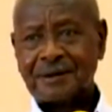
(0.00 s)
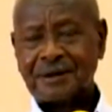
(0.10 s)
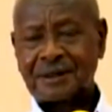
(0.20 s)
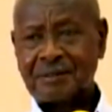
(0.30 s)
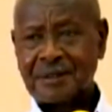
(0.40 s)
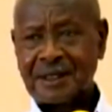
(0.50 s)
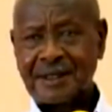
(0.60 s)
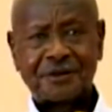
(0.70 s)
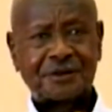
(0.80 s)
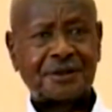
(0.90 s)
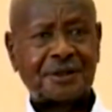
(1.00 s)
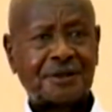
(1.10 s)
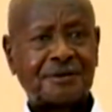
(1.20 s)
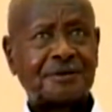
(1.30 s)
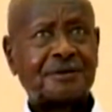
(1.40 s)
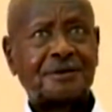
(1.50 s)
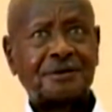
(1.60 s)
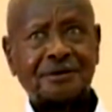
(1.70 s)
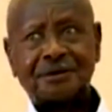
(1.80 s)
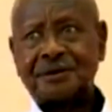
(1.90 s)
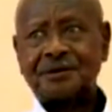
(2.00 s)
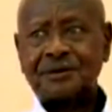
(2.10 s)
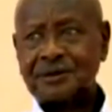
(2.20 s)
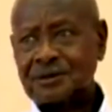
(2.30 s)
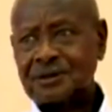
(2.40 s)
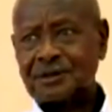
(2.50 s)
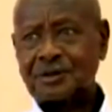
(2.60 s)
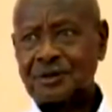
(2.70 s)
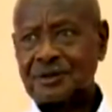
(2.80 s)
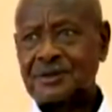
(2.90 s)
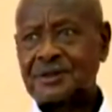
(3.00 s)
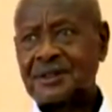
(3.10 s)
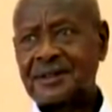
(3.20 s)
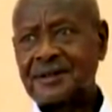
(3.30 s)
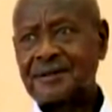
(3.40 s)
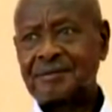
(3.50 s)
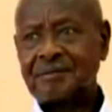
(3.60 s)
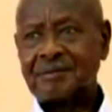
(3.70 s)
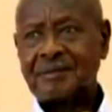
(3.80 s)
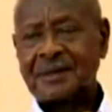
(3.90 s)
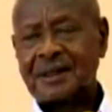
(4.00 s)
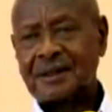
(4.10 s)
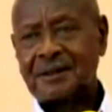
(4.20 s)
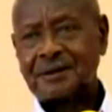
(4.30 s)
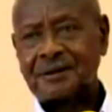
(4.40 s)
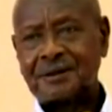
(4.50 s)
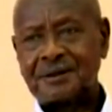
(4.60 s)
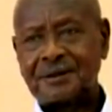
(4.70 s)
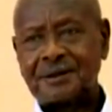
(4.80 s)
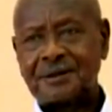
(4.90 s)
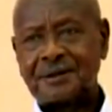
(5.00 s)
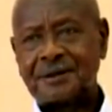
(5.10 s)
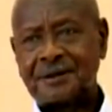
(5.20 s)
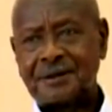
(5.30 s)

The cameras the, on, the, on, the, on the roads, the, the,